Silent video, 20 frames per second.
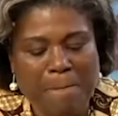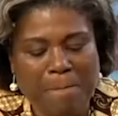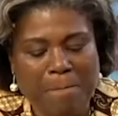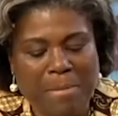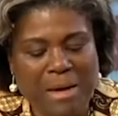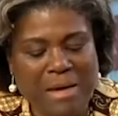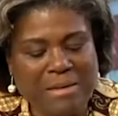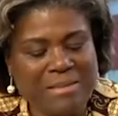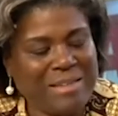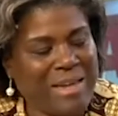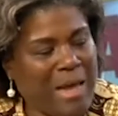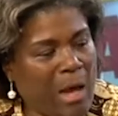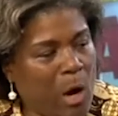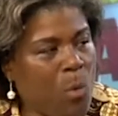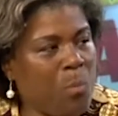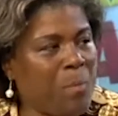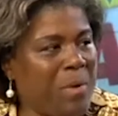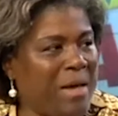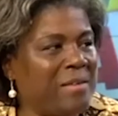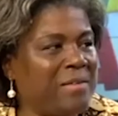must
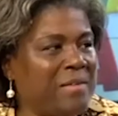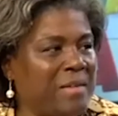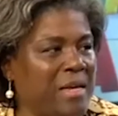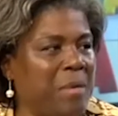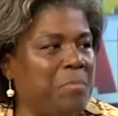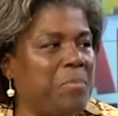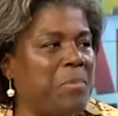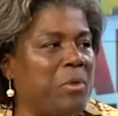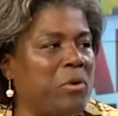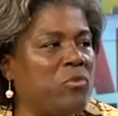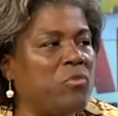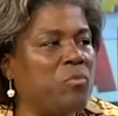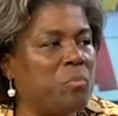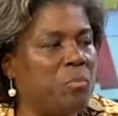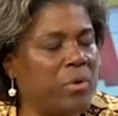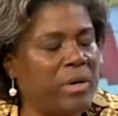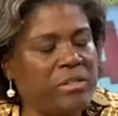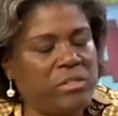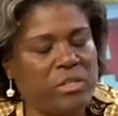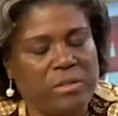help us keep those
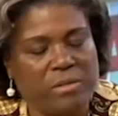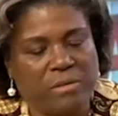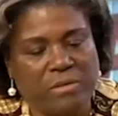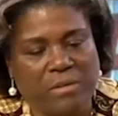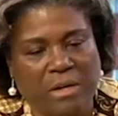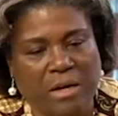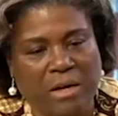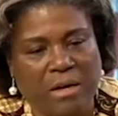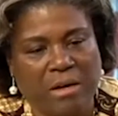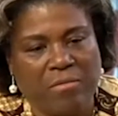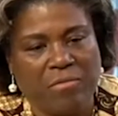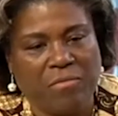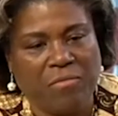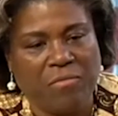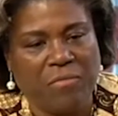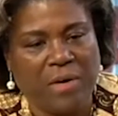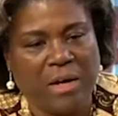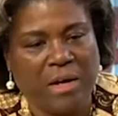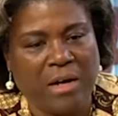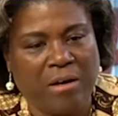bridges
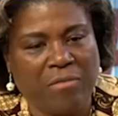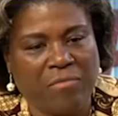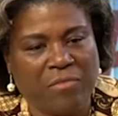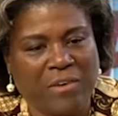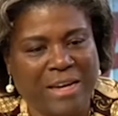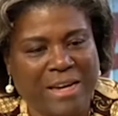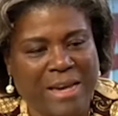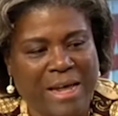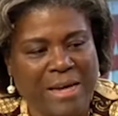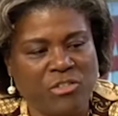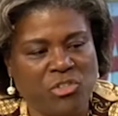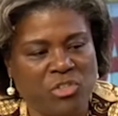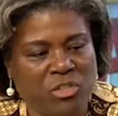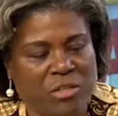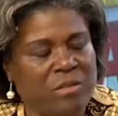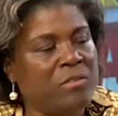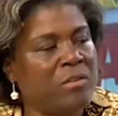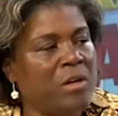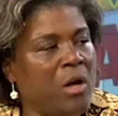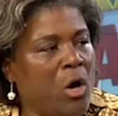of
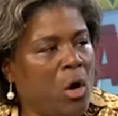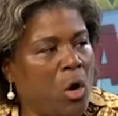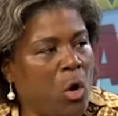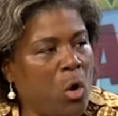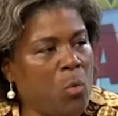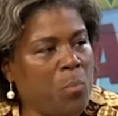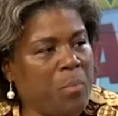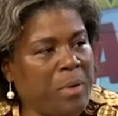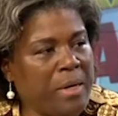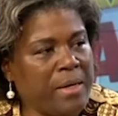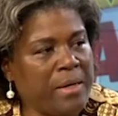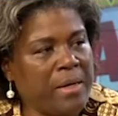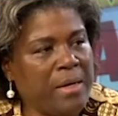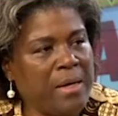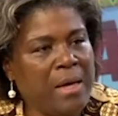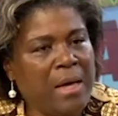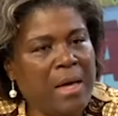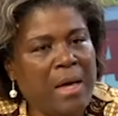connections open.